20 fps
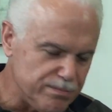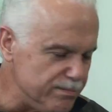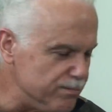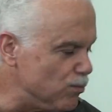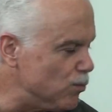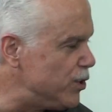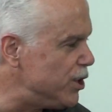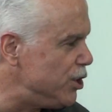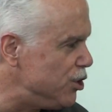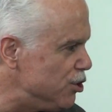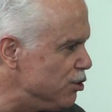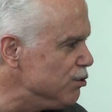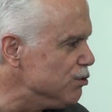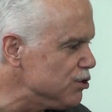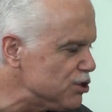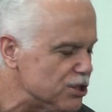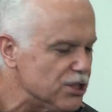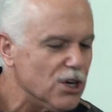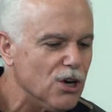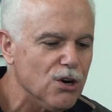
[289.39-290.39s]

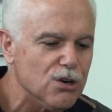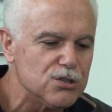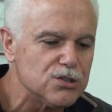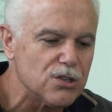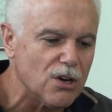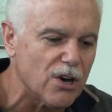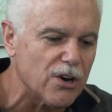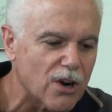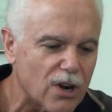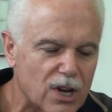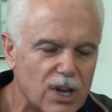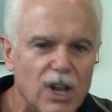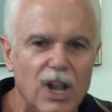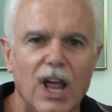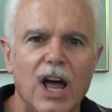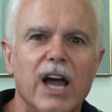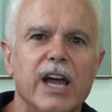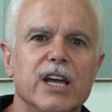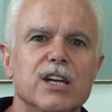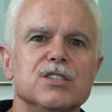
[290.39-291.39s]
use those on our
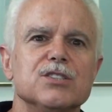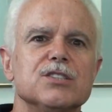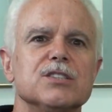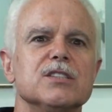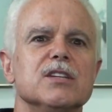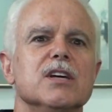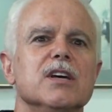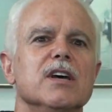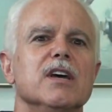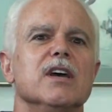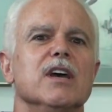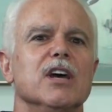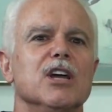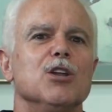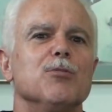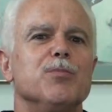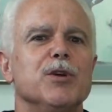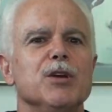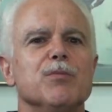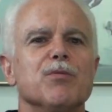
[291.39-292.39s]
clients
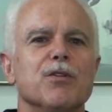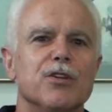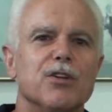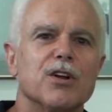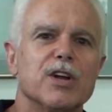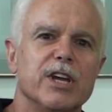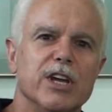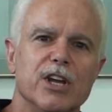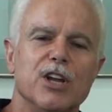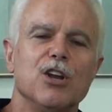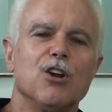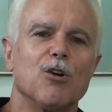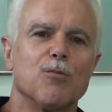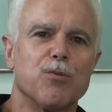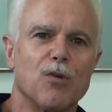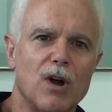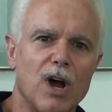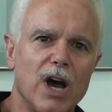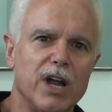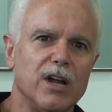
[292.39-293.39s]
and the people that are getting our
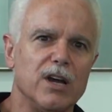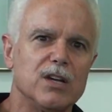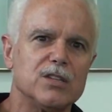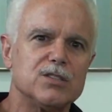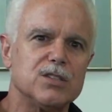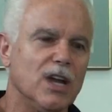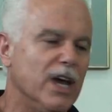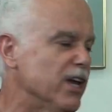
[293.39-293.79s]
products.